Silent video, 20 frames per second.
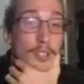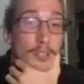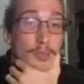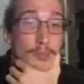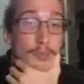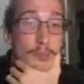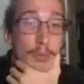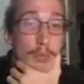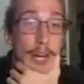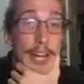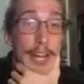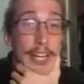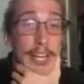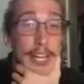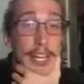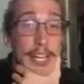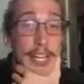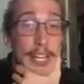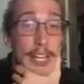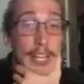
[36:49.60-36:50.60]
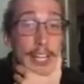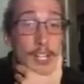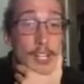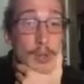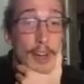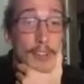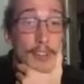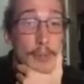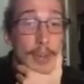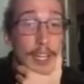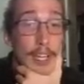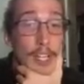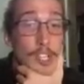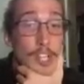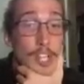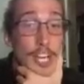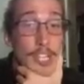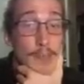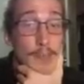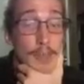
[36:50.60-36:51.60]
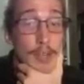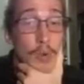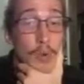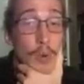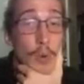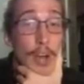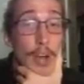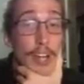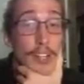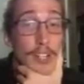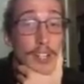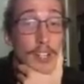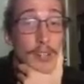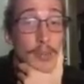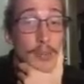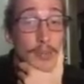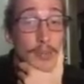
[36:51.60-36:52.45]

But I can't get it here, so I have to make an adjustment. What do?